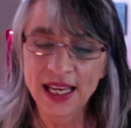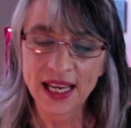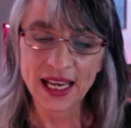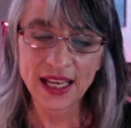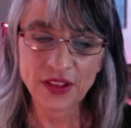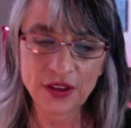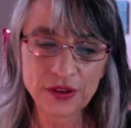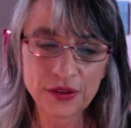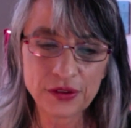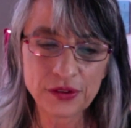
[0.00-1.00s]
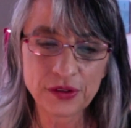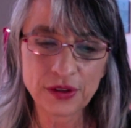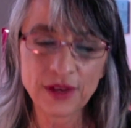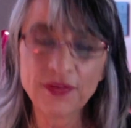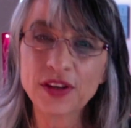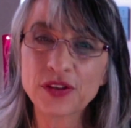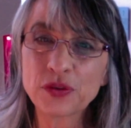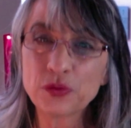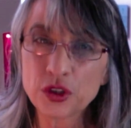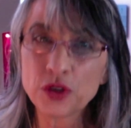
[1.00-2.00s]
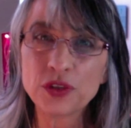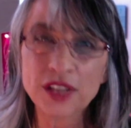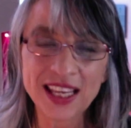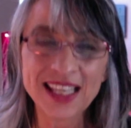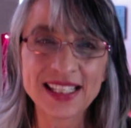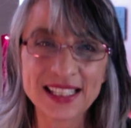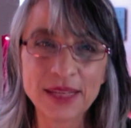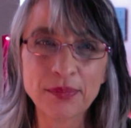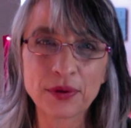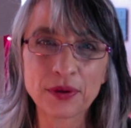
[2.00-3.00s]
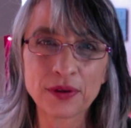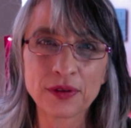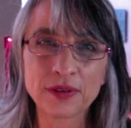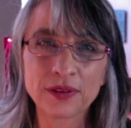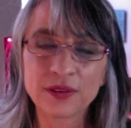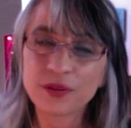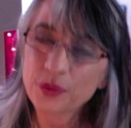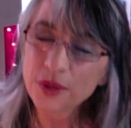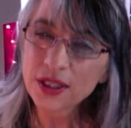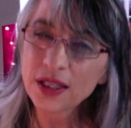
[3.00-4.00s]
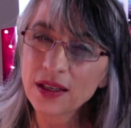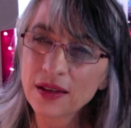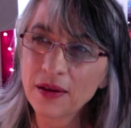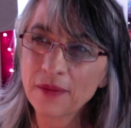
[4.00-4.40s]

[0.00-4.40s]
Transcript: And those of us who do take it deeper really